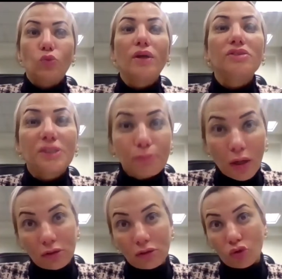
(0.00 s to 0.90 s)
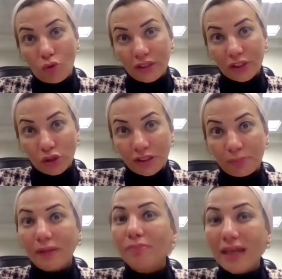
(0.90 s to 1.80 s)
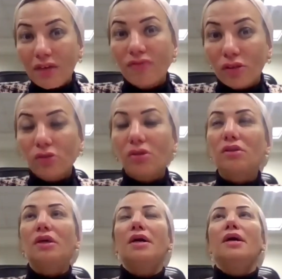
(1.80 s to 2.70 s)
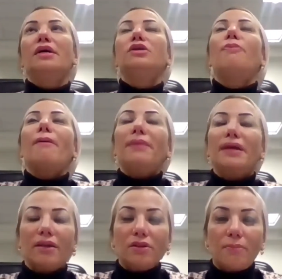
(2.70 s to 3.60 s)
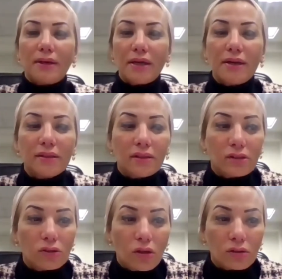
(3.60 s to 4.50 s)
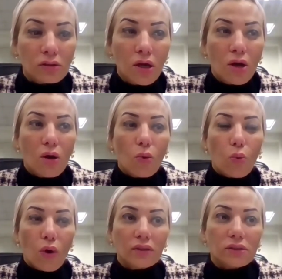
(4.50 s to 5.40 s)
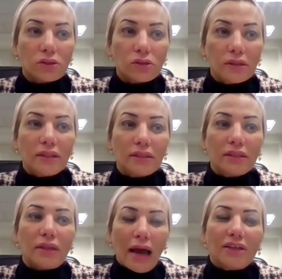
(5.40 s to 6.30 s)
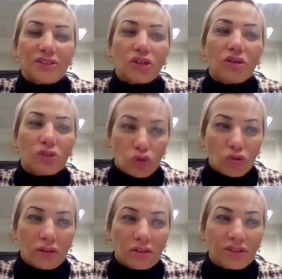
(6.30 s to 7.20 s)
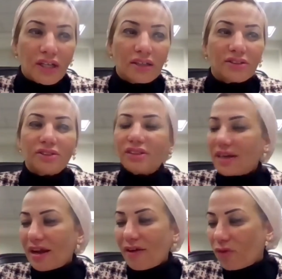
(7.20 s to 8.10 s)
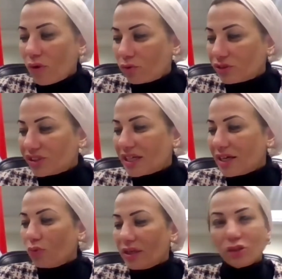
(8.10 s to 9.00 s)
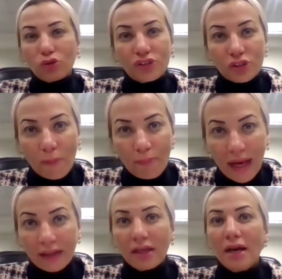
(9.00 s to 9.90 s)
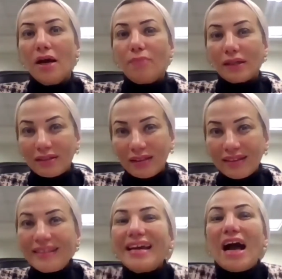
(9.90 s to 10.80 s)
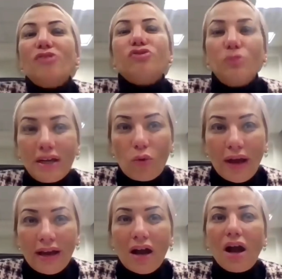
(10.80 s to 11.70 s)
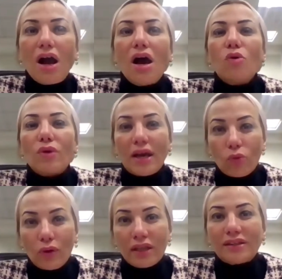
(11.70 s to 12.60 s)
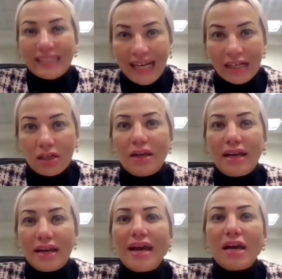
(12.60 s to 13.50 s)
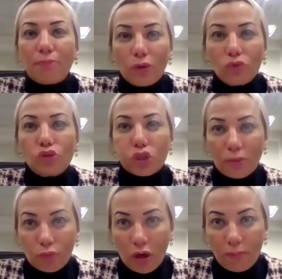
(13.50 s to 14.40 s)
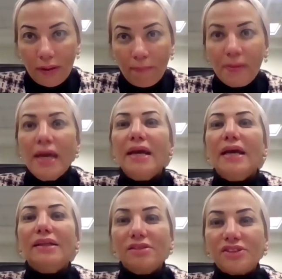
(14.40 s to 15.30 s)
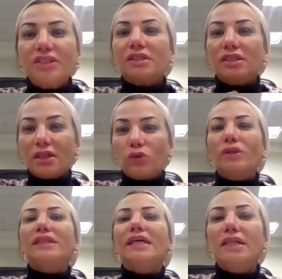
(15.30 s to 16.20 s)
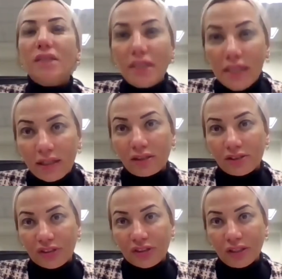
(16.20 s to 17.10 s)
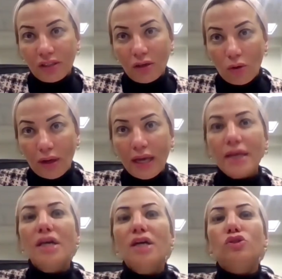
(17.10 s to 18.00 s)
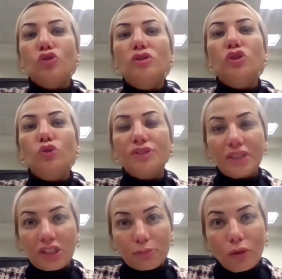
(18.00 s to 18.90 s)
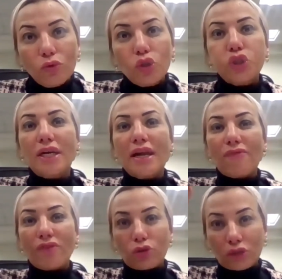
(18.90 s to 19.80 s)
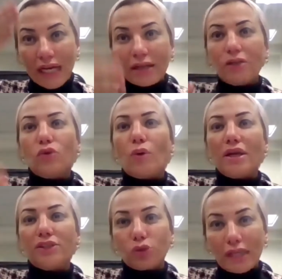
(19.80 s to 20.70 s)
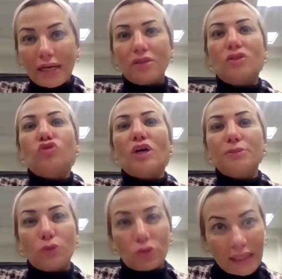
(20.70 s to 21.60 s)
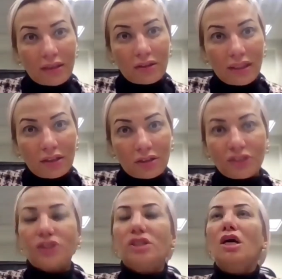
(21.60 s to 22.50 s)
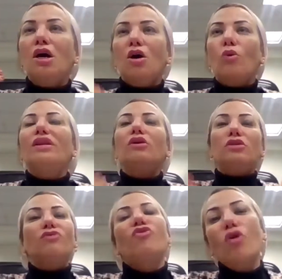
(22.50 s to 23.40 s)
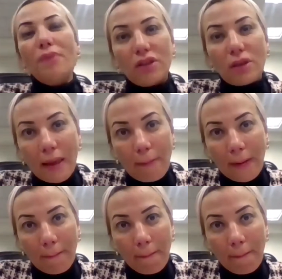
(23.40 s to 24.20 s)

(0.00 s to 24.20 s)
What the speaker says: We respond to questions, but believe it or not, the public in the beginning did not want, started to criticize us, and everyone would say we need to stop that. But they have to be aware, how can we tackle an air pollution problem in a city that will take years, okay, to reduce its pollution level, to tackle the waste, to tackle the transport, to tackle the industry, without informing the people?